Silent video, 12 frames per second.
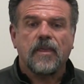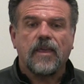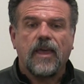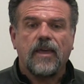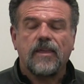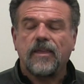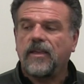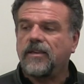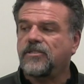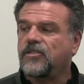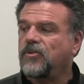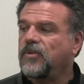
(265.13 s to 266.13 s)
Okay?
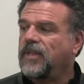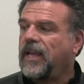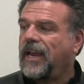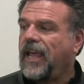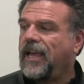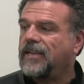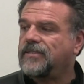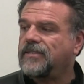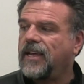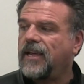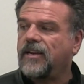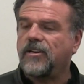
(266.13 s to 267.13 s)
A student that has
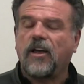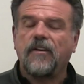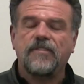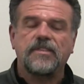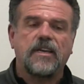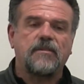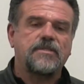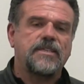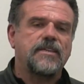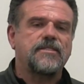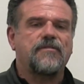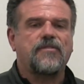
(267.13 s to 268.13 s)
talent oftentimes
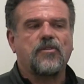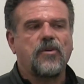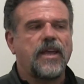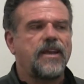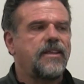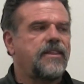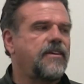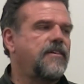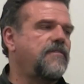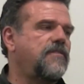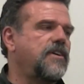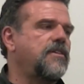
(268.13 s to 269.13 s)
takes it for granted. They
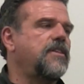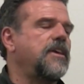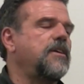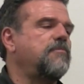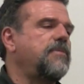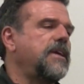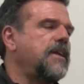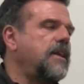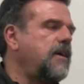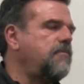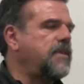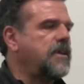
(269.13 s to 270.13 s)
can figure they can pick it
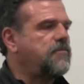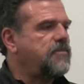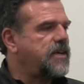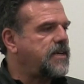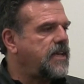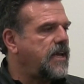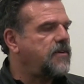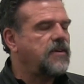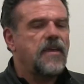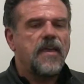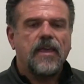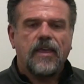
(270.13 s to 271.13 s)
up, they can put it down.
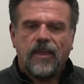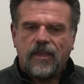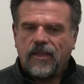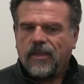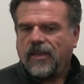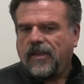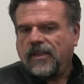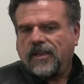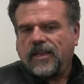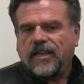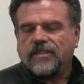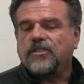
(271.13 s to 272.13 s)

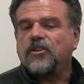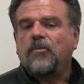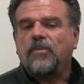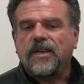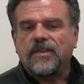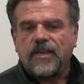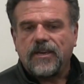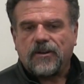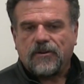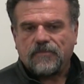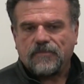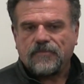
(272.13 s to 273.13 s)
It's no big
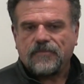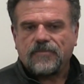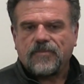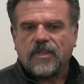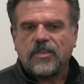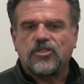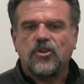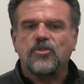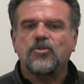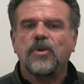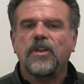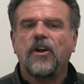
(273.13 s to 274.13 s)
deal so
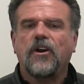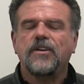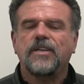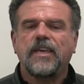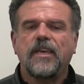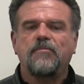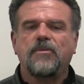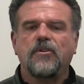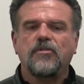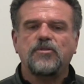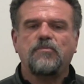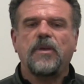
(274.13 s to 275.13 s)
it's really hard to keep
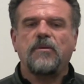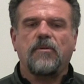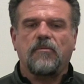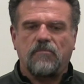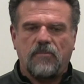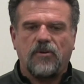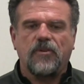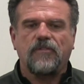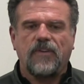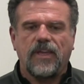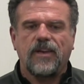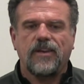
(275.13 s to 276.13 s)
those people
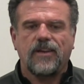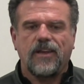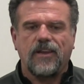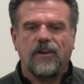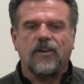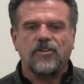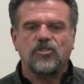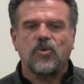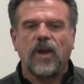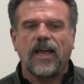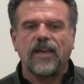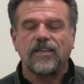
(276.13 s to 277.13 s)
motivated and on
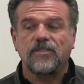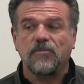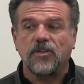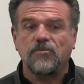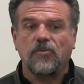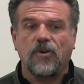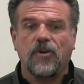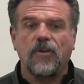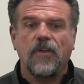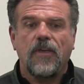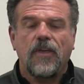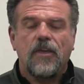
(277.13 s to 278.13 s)
track. It's much more
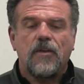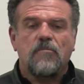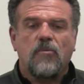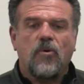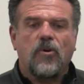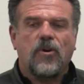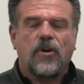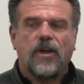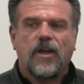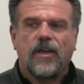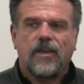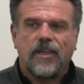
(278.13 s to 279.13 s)
more
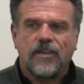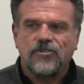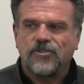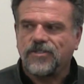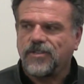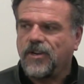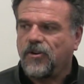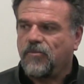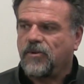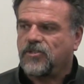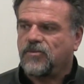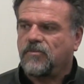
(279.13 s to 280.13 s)
uh, interesting or
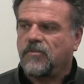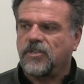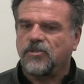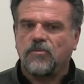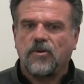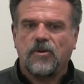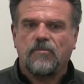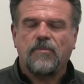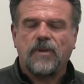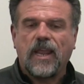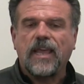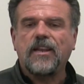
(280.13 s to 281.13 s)
much much more
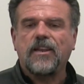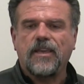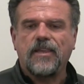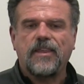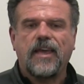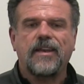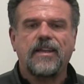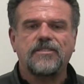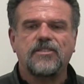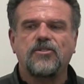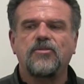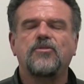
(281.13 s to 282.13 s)
likely that a
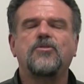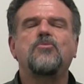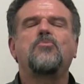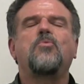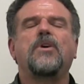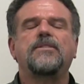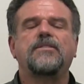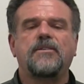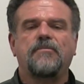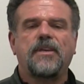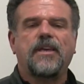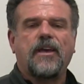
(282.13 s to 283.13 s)
student who wants
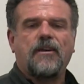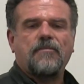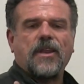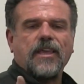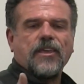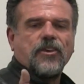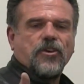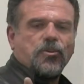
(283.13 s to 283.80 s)
to become like